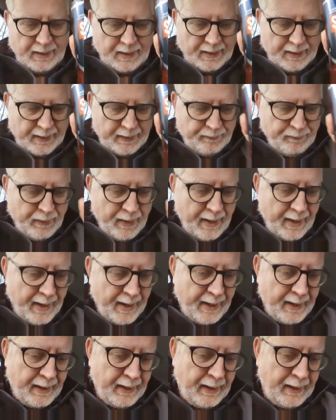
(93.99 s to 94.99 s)
I
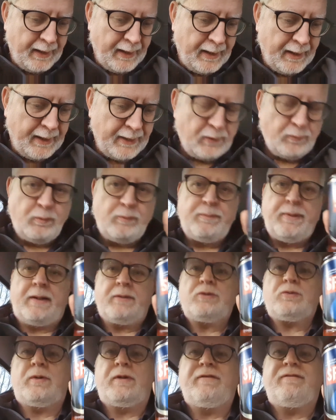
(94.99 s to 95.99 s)
paid
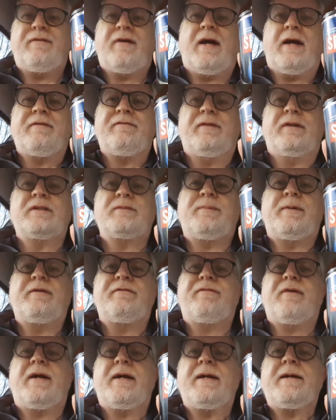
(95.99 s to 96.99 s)
£1.25 for that
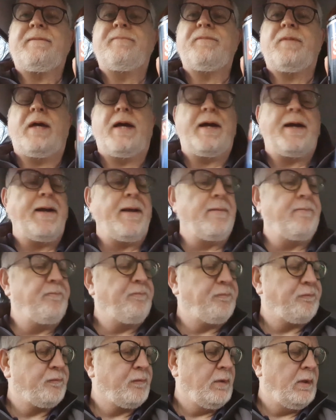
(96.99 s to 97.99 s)
Spitfire. Um,